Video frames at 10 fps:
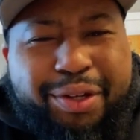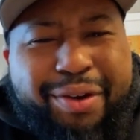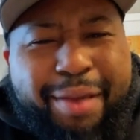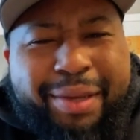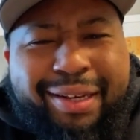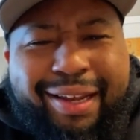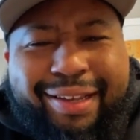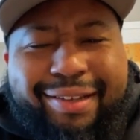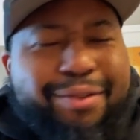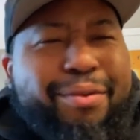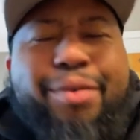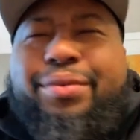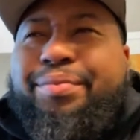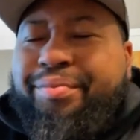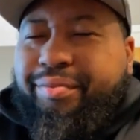You know what I mean? Like,
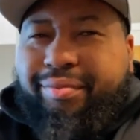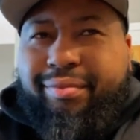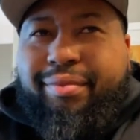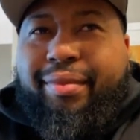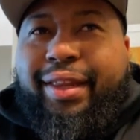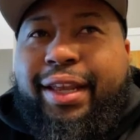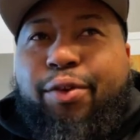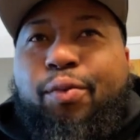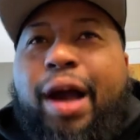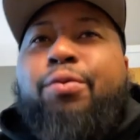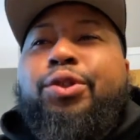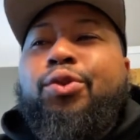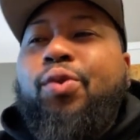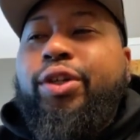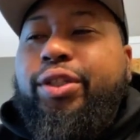well, why would
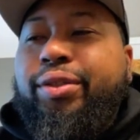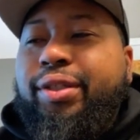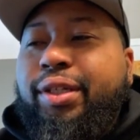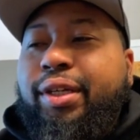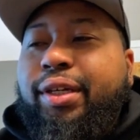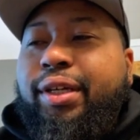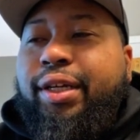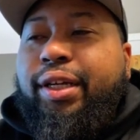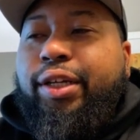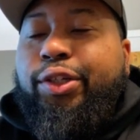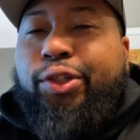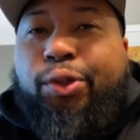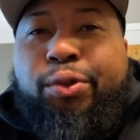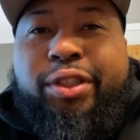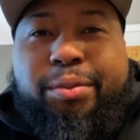you want to
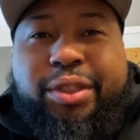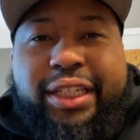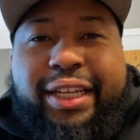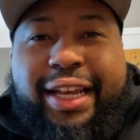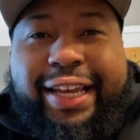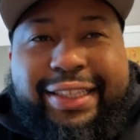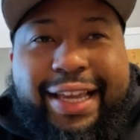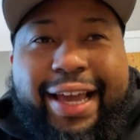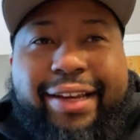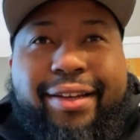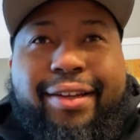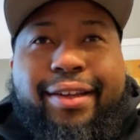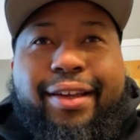do some shit like that